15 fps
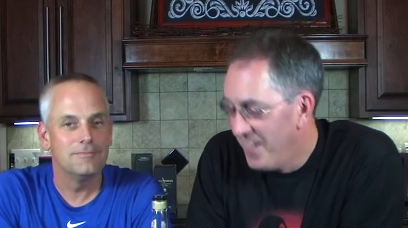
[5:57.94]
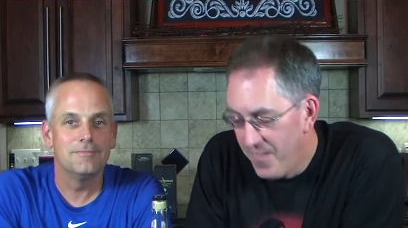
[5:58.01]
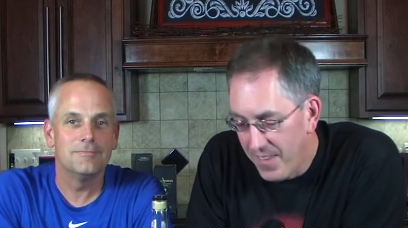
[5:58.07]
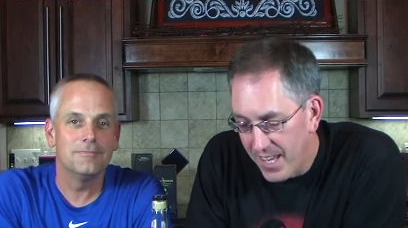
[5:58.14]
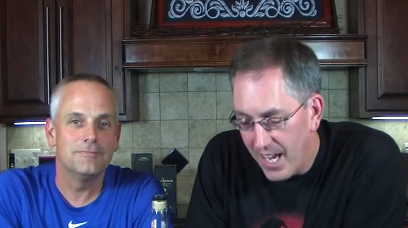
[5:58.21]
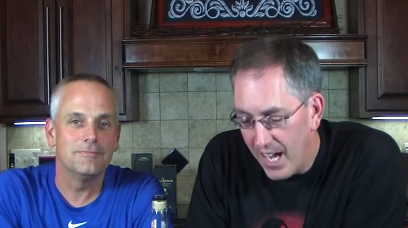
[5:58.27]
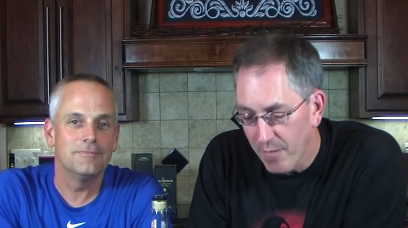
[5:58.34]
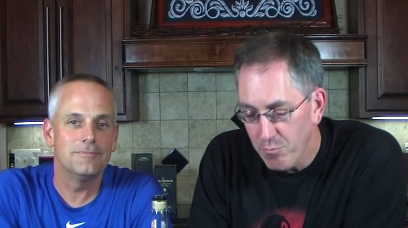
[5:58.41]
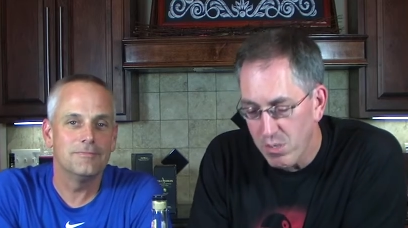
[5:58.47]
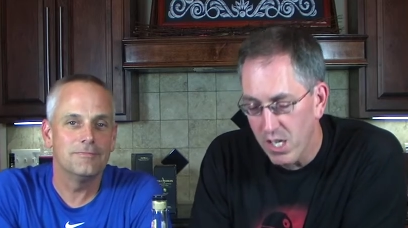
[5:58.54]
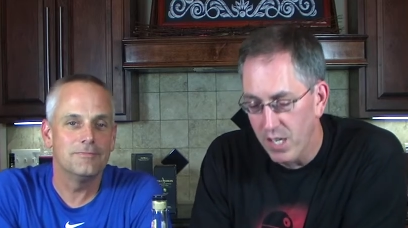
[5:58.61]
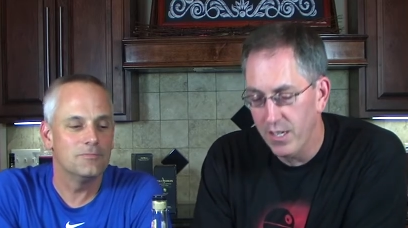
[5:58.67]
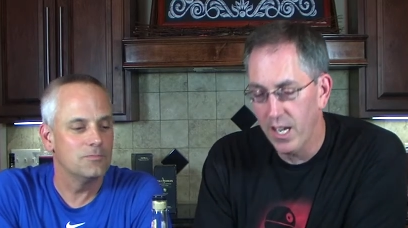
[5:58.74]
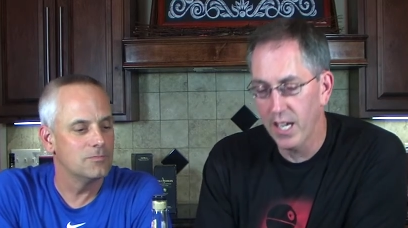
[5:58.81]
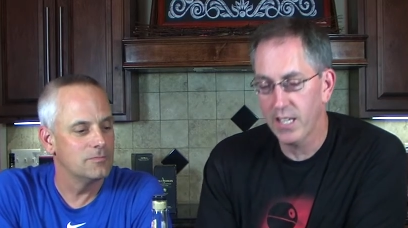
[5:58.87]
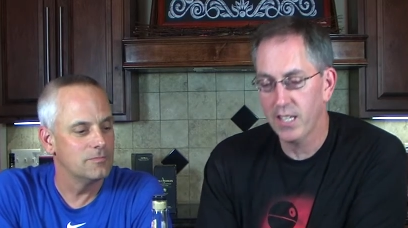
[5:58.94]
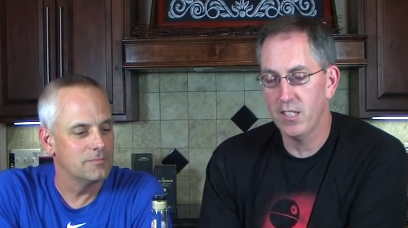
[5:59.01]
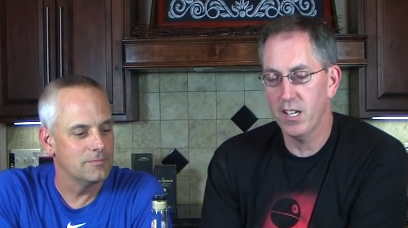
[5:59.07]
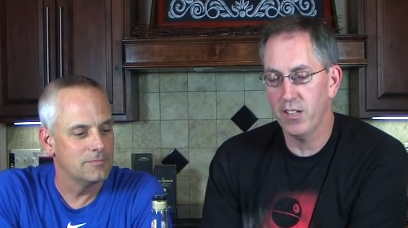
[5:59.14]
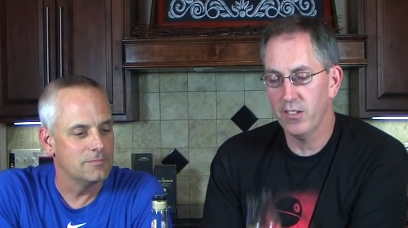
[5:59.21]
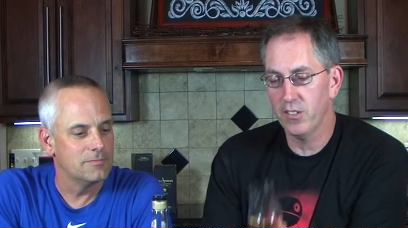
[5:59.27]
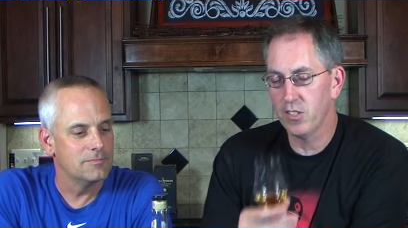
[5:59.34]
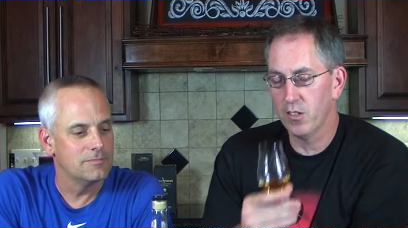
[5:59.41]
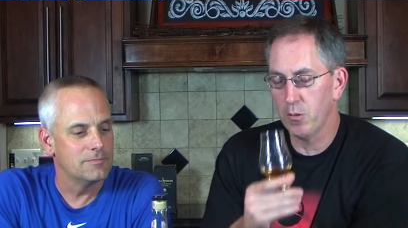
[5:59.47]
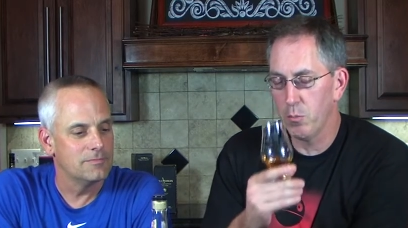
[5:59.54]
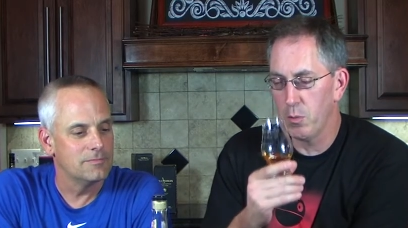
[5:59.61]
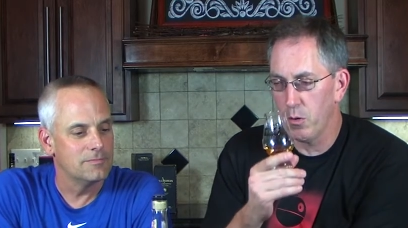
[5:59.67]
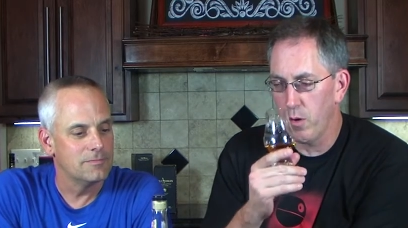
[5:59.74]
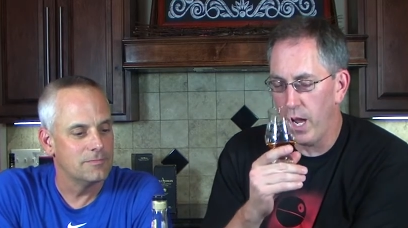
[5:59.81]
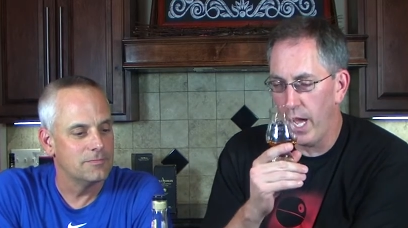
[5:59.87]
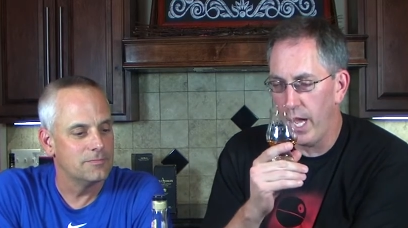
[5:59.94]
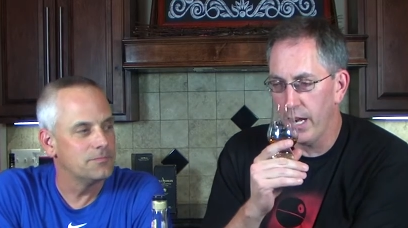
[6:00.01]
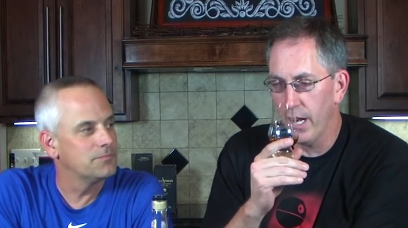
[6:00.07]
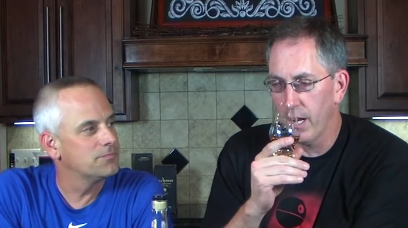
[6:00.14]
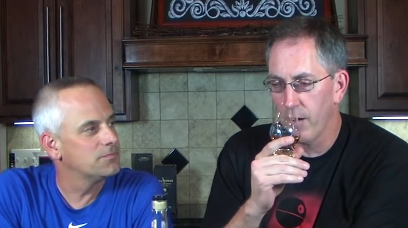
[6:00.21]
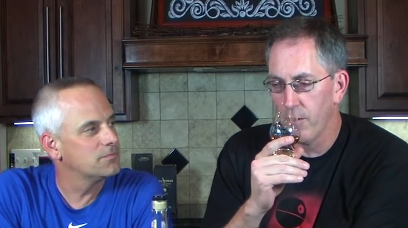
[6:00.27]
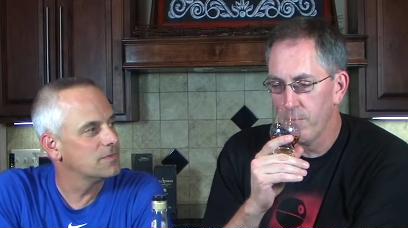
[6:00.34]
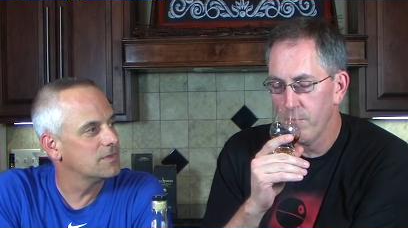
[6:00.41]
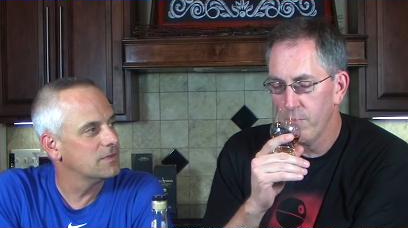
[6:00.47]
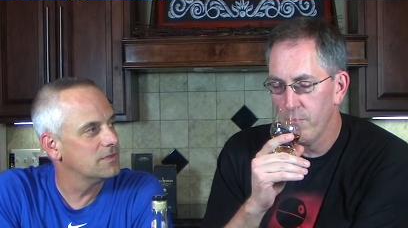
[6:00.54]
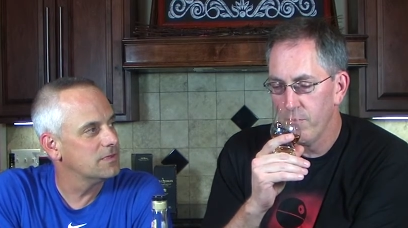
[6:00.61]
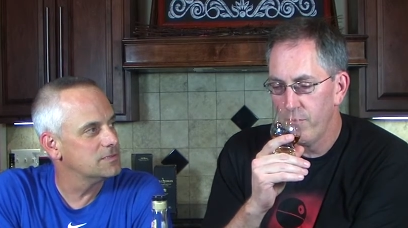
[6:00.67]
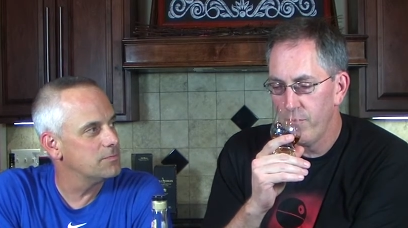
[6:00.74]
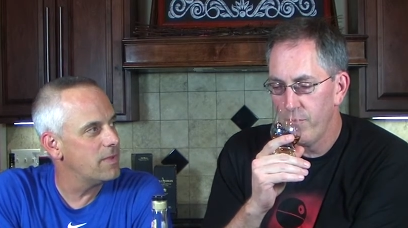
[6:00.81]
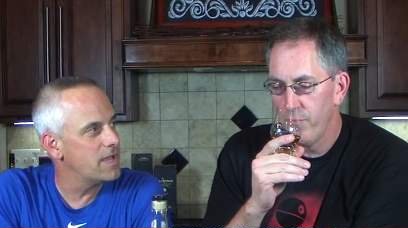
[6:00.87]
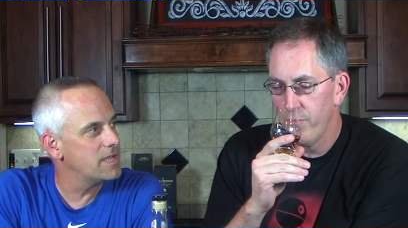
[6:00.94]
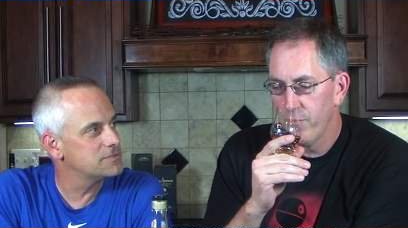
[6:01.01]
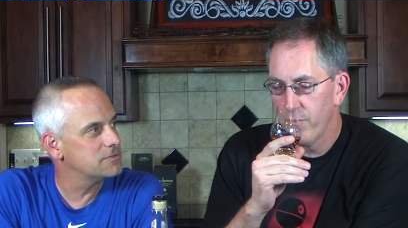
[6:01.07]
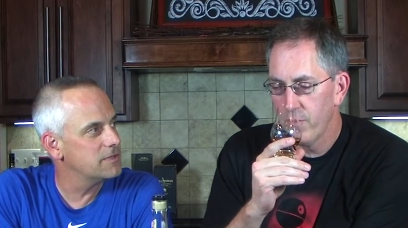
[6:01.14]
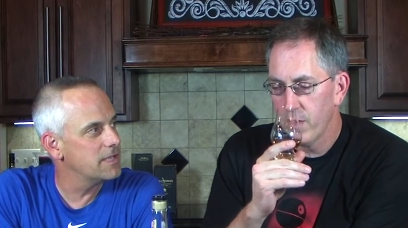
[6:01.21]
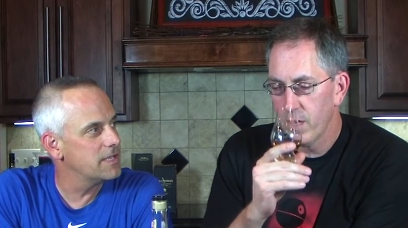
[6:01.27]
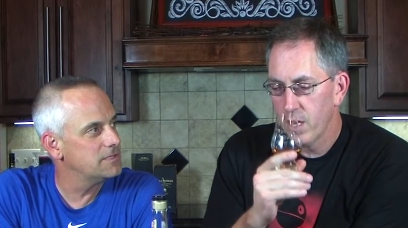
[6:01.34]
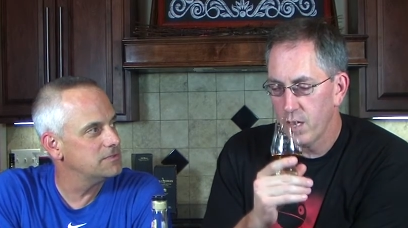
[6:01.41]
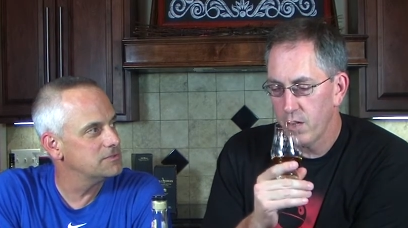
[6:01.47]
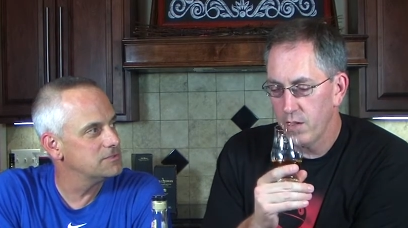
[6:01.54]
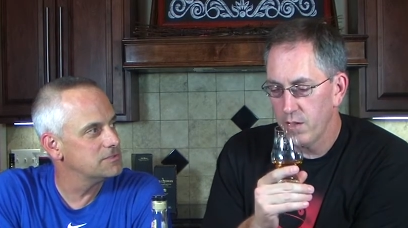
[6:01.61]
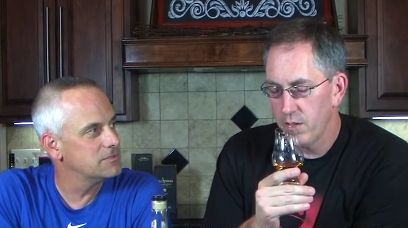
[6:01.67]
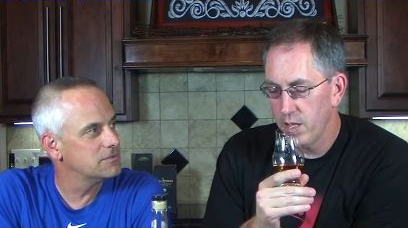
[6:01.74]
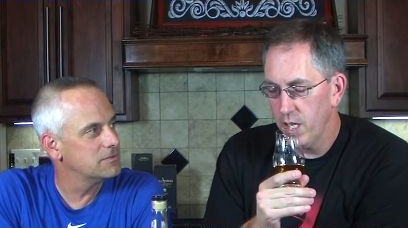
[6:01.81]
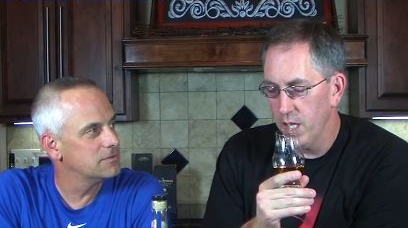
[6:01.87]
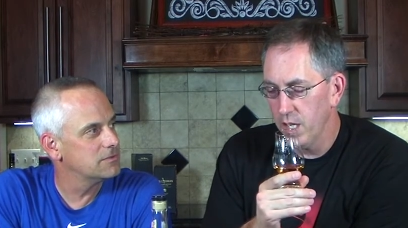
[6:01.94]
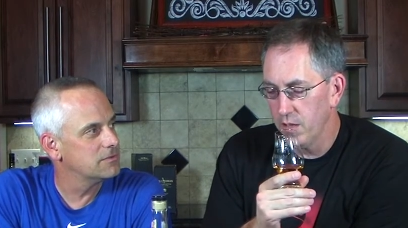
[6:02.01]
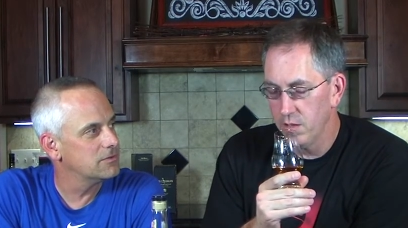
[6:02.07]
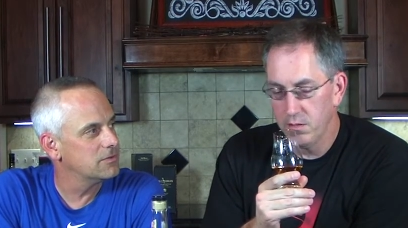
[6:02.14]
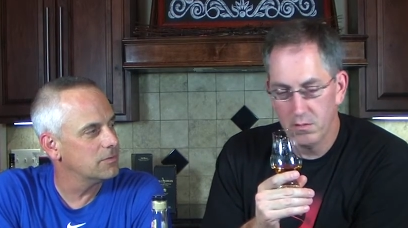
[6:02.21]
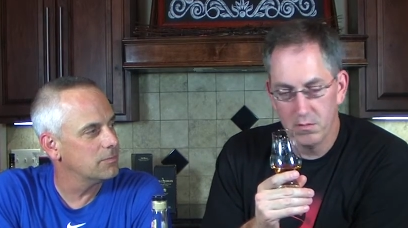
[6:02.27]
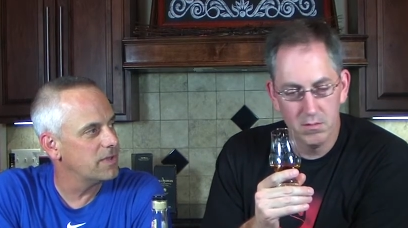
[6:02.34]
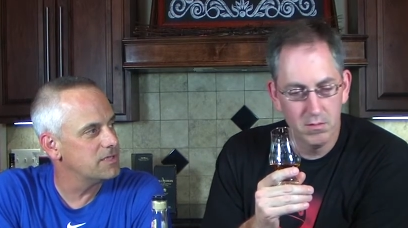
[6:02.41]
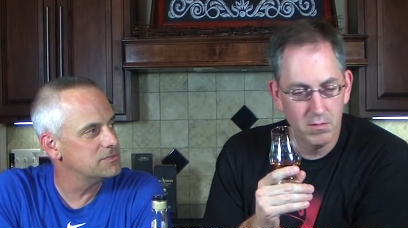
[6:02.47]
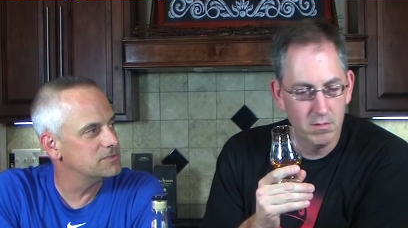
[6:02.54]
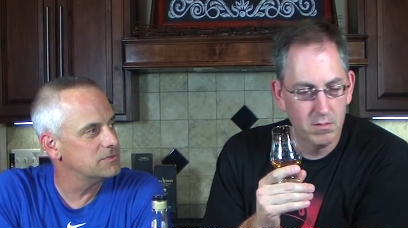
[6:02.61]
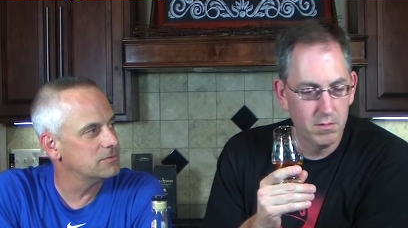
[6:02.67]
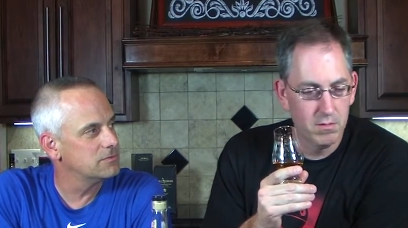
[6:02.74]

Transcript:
Speaker 1: Yeah, I'm telling you, I could tell there's a little bit of rye in there. It's Basil Hayden's?
Speaker 2: Yeah. Or basil?